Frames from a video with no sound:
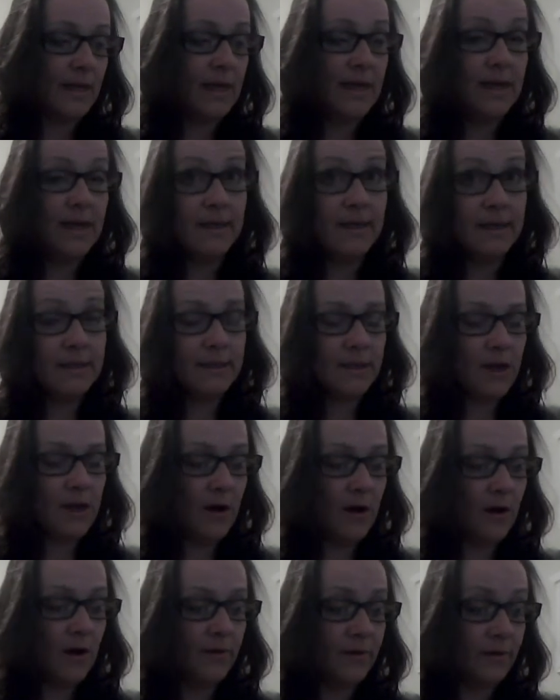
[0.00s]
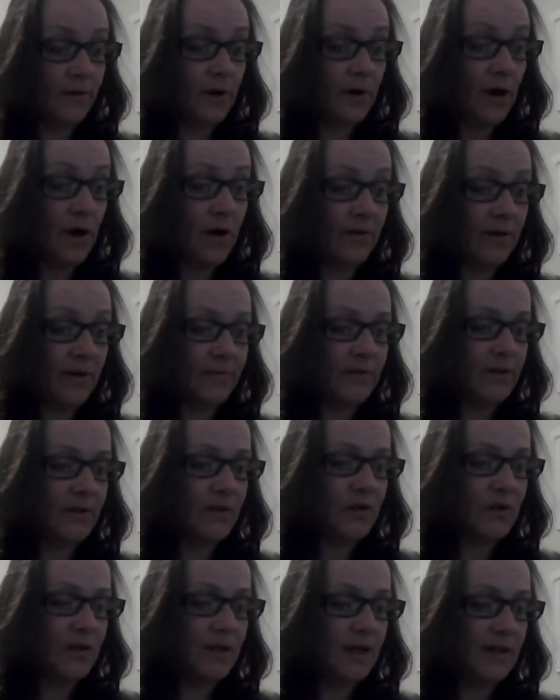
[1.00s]
It is called the law of
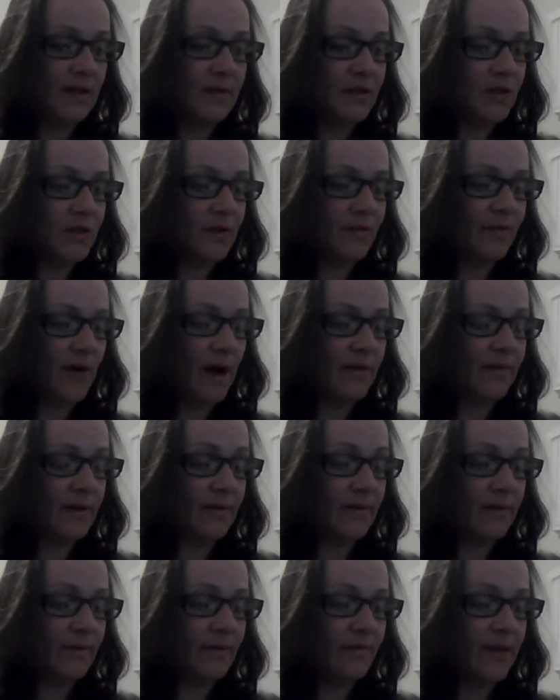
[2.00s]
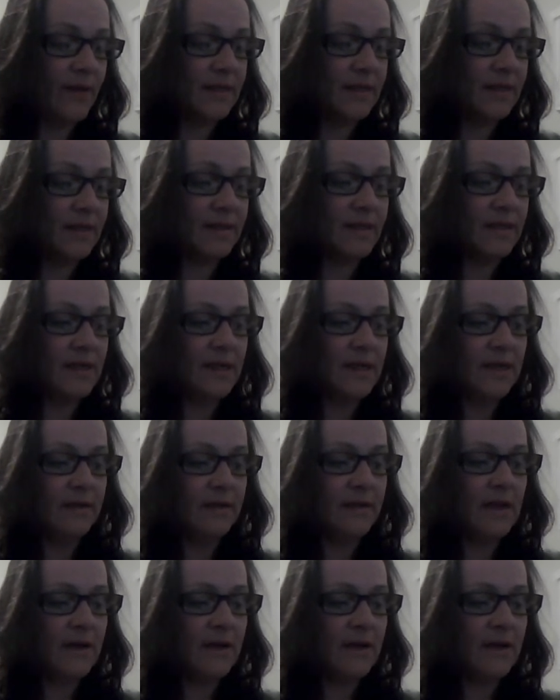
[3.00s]
evolution and the survival of the fittest that